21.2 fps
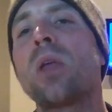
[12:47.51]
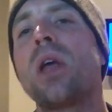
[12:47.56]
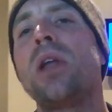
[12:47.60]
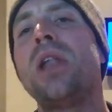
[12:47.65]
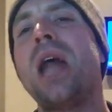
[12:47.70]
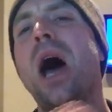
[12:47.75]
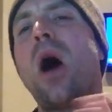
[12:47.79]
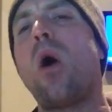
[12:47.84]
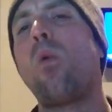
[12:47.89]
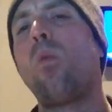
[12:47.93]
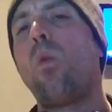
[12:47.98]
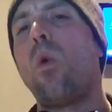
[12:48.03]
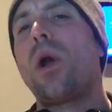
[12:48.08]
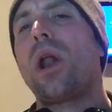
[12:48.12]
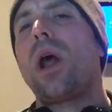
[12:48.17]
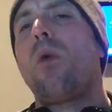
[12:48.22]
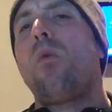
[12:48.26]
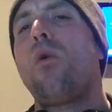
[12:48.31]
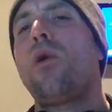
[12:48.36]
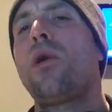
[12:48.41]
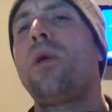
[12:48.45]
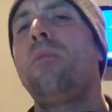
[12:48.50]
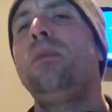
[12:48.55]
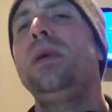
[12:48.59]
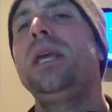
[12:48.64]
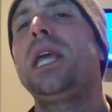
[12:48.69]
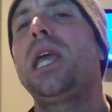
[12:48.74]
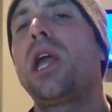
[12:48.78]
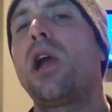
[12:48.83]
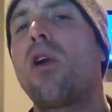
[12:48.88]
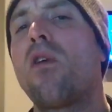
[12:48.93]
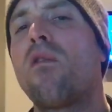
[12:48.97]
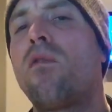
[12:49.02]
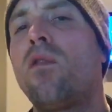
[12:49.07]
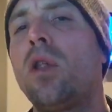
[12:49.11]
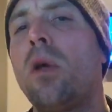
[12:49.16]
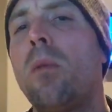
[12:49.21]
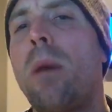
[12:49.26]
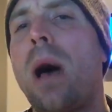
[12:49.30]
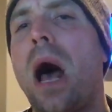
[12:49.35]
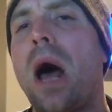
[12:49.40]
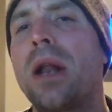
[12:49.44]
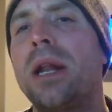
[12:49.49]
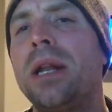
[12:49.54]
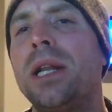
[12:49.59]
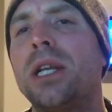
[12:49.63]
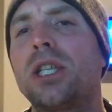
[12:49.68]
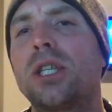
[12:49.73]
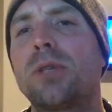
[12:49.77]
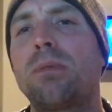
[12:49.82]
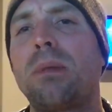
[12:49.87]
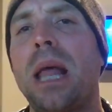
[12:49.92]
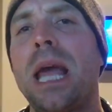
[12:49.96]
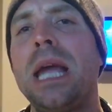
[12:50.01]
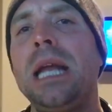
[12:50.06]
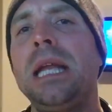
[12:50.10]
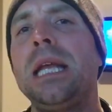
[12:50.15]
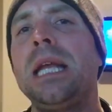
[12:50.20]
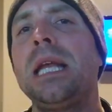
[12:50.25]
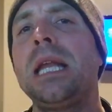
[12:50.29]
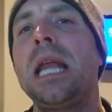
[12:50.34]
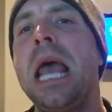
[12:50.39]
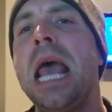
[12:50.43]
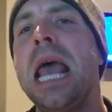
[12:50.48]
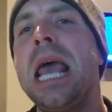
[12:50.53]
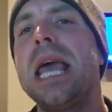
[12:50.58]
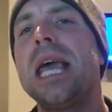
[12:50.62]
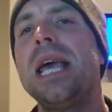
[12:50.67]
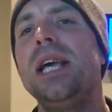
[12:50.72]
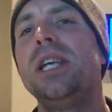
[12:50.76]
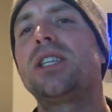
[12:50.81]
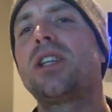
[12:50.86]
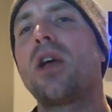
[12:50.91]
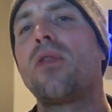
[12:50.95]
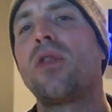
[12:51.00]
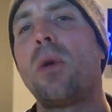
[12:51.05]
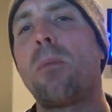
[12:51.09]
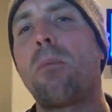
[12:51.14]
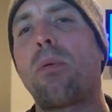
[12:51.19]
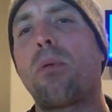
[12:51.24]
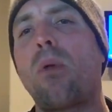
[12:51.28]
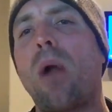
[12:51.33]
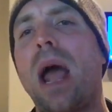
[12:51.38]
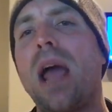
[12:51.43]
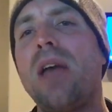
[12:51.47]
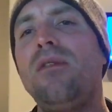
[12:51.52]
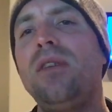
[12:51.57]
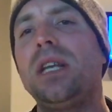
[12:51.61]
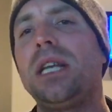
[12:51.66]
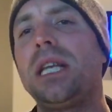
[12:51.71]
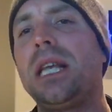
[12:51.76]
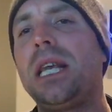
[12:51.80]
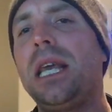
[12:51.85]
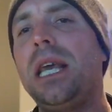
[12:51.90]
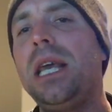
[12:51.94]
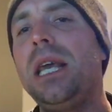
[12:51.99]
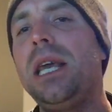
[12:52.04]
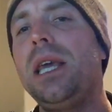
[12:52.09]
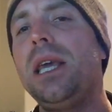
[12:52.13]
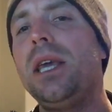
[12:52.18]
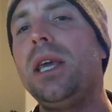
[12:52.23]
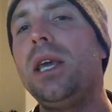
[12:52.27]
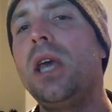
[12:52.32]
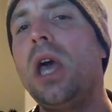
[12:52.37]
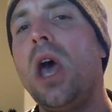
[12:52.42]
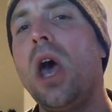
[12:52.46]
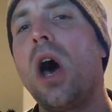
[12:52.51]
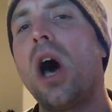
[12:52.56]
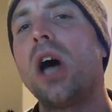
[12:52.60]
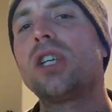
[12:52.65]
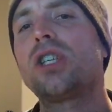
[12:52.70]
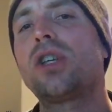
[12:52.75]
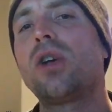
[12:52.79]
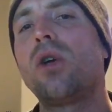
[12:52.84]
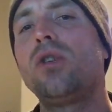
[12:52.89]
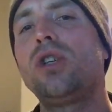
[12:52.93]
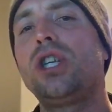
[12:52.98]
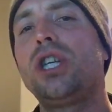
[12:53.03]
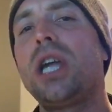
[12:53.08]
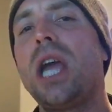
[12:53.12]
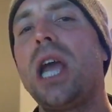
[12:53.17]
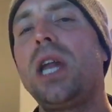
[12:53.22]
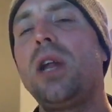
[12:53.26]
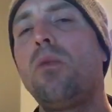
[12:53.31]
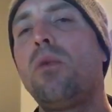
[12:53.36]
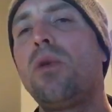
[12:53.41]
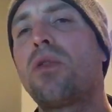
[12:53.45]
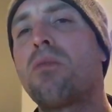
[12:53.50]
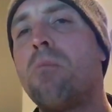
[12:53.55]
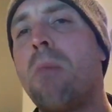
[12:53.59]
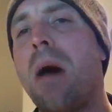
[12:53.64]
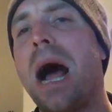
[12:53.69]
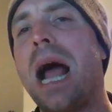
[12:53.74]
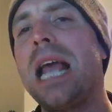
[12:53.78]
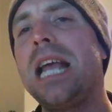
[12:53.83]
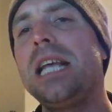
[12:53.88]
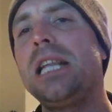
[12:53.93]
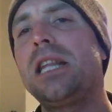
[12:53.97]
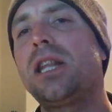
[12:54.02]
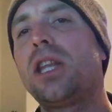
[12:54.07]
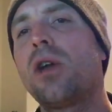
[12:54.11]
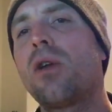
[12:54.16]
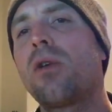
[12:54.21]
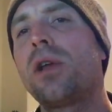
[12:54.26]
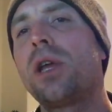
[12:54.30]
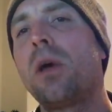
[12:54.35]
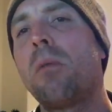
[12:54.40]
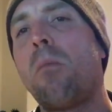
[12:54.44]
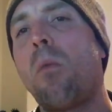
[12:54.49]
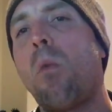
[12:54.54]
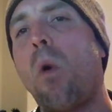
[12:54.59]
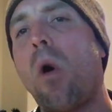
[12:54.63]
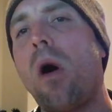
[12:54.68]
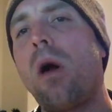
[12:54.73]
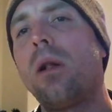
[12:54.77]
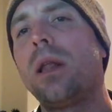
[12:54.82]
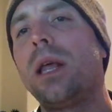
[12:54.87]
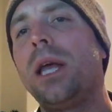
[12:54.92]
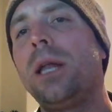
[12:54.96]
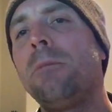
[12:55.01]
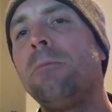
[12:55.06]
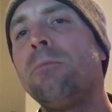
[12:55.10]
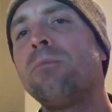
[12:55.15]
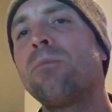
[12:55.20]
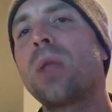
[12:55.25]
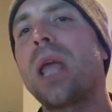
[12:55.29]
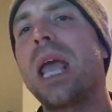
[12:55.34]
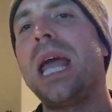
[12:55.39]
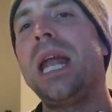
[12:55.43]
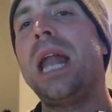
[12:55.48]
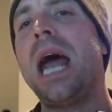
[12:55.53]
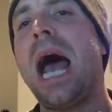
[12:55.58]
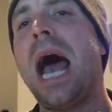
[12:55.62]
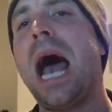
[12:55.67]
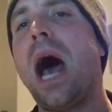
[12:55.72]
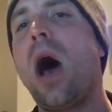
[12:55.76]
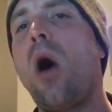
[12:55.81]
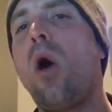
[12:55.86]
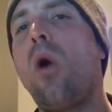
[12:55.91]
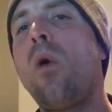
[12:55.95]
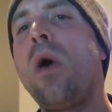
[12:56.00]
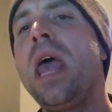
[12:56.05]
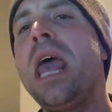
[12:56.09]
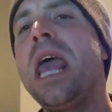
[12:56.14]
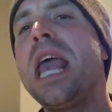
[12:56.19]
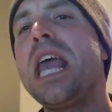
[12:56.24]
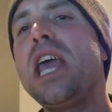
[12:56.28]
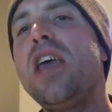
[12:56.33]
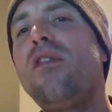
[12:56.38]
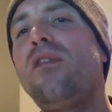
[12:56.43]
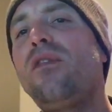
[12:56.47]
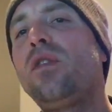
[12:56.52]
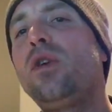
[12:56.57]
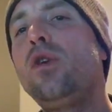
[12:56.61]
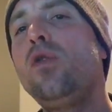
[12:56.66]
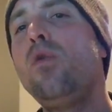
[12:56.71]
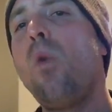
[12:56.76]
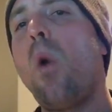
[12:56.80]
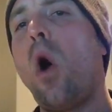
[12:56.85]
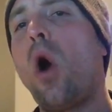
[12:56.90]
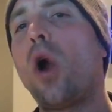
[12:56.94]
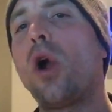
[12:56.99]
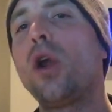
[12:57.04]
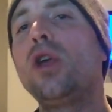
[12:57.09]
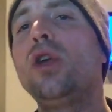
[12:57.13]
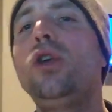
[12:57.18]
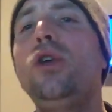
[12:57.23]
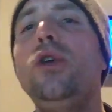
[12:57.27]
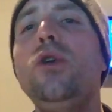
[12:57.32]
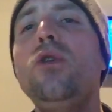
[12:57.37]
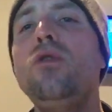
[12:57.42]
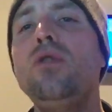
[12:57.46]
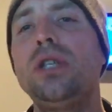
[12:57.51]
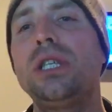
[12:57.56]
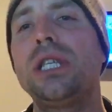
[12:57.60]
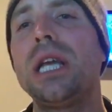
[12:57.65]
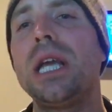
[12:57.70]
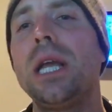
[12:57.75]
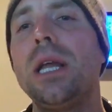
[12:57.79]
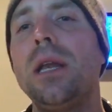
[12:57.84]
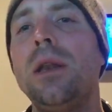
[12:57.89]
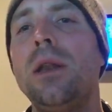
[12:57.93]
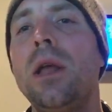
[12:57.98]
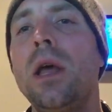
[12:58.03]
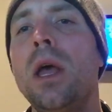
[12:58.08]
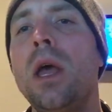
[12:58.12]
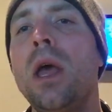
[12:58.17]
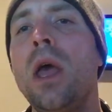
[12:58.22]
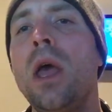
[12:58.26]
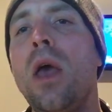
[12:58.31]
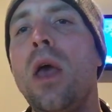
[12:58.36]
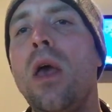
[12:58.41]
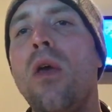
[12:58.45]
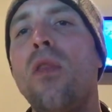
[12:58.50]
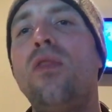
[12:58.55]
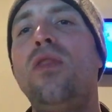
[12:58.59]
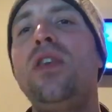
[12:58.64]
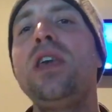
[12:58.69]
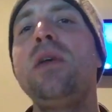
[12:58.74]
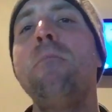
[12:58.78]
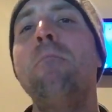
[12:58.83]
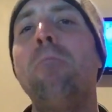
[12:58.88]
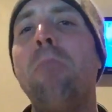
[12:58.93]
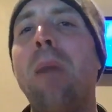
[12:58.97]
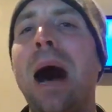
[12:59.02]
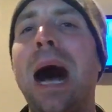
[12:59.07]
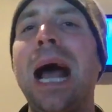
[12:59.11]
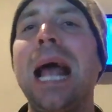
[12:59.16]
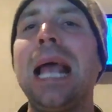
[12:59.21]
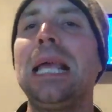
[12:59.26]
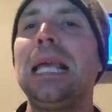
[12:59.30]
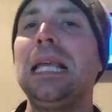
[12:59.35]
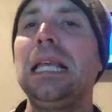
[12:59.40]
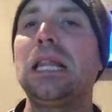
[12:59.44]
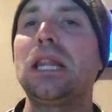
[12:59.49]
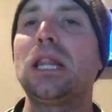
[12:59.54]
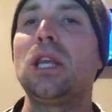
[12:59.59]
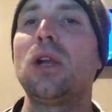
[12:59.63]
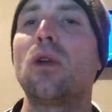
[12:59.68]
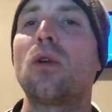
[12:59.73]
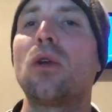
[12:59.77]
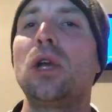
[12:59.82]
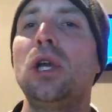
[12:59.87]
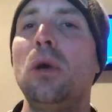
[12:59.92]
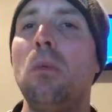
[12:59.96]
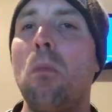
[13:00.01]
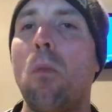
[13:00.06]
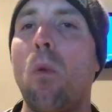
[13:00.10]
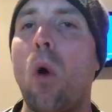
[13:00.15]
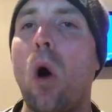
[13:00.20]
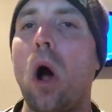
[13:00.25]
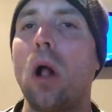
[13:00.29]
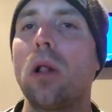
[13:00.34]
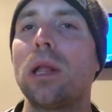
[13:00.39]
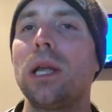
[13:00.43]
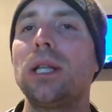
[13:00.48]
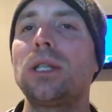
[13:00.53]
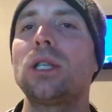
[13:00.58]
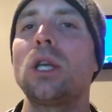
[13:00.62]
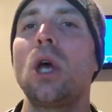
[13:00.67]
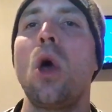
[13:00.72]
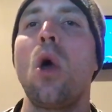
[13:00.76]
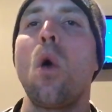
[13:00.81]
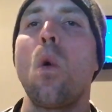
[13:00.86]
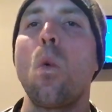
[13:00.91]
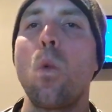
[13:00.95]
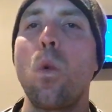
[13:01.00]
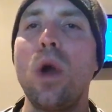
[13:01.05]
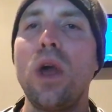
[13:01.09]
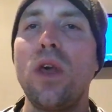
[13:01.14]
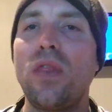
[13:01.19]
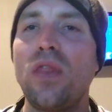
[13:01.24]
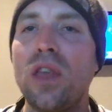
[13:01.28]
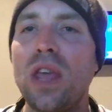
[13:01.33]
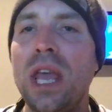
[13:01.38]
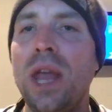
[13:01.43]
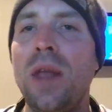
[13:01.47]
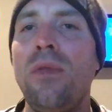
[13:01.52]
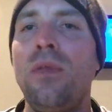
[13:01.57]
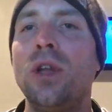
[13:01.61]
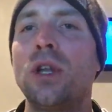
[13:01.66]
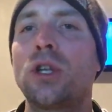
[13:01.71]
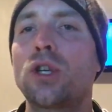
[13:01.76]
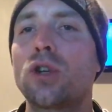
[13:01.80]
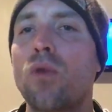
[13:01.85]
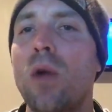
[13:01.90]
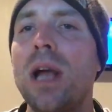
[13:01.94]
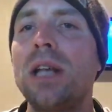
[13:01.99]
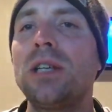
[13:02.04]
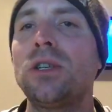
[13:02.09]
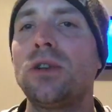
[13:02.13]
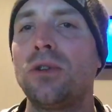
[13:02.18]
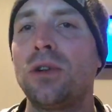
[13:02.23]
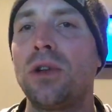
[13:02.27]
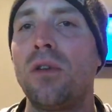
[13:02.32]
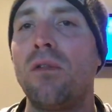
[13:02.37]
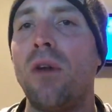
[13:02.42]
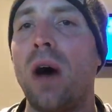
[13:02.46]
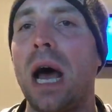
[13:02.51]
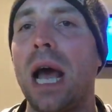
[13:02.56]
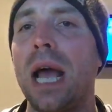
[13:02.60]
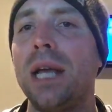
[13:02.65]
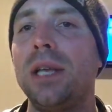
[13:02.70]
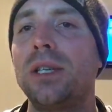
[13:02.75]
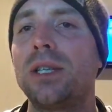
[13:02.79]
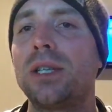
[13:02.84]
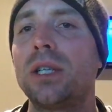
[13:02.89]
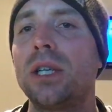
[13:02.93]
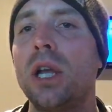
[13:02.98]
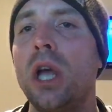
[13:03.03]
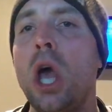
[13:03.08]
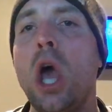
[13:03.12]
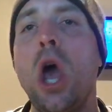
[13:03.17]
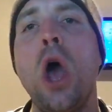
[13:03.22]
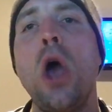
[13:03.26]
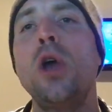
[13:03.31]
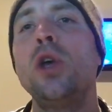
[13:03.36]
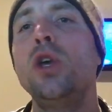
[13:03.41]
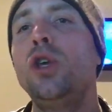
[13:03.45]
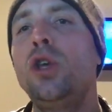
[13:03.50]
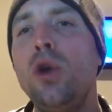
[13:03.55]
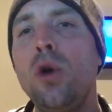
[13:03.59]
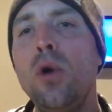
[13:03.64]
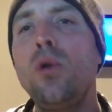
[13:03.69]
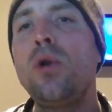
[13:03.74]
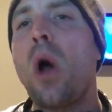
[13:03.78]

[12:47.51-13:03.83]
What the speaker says: Now, what I want to be careful about in explaining is the private key associated with my Ethereum wallet and how if you are using the My Ethereum wallet within the Trezor device, you